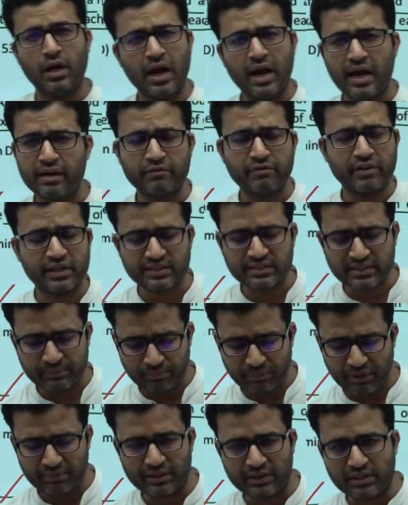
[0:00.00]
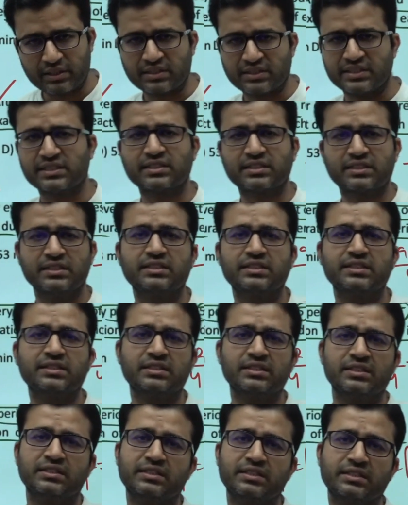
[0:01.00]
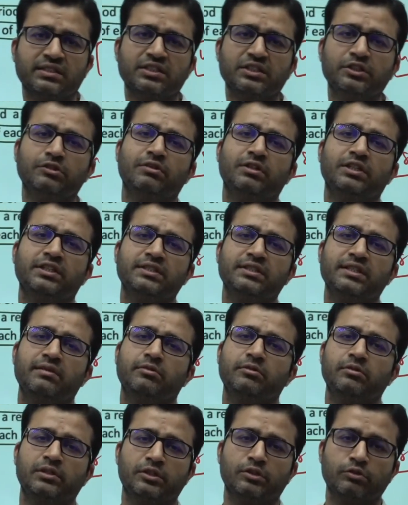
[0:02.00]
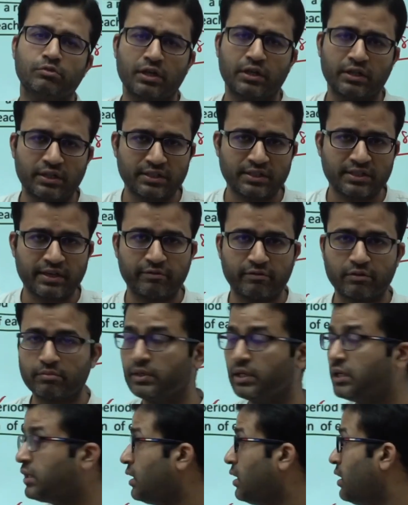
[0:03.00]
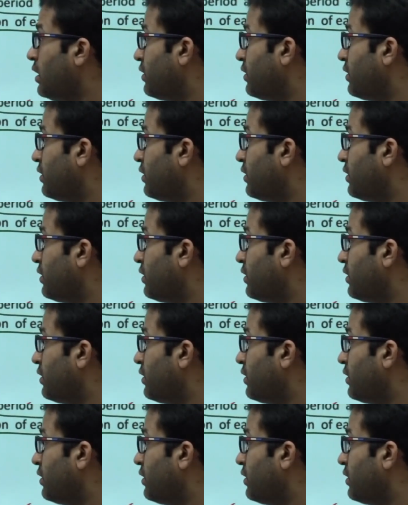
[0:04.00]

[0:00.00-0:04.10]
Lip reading: And very simple method, 60, 60, 60, 27 minutes, 207 minutes.